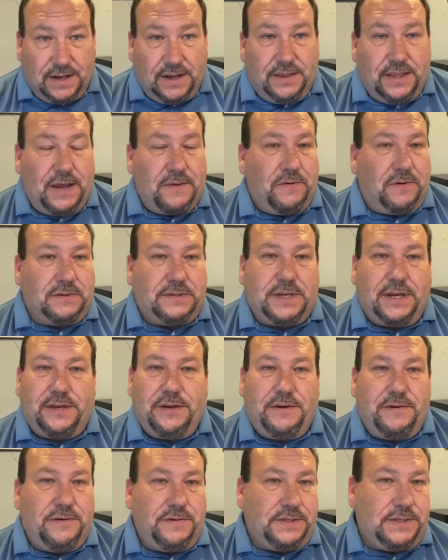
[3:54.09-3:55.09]
They won't tell you
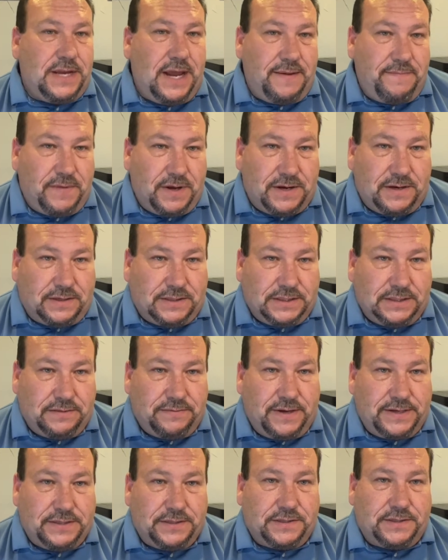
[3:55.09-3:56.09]
whose name the car is
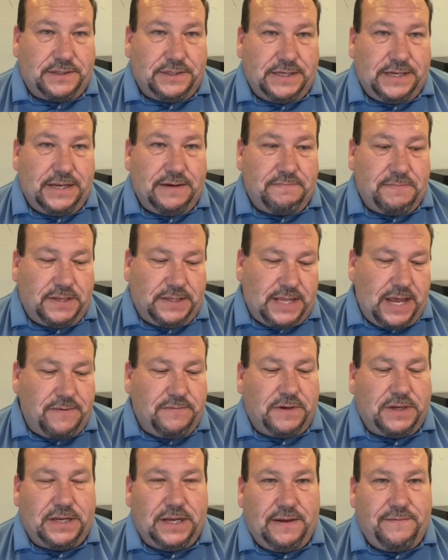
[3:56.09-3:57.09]
registered in, but they
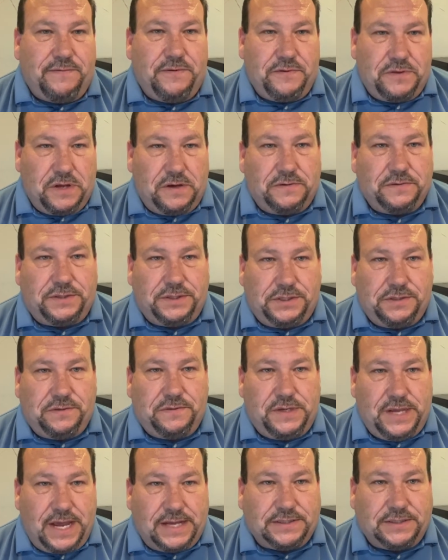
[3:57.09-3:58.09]
will give you those two
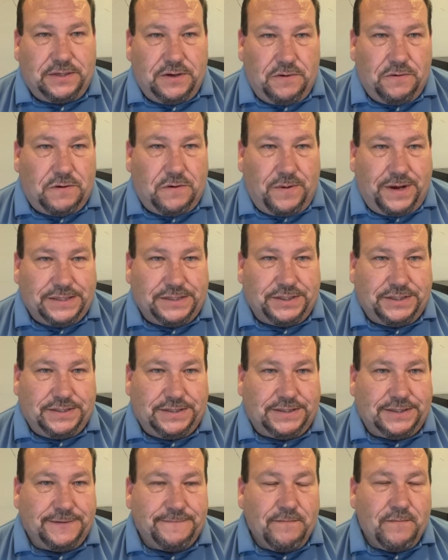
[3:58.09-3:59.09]
yes/no questions.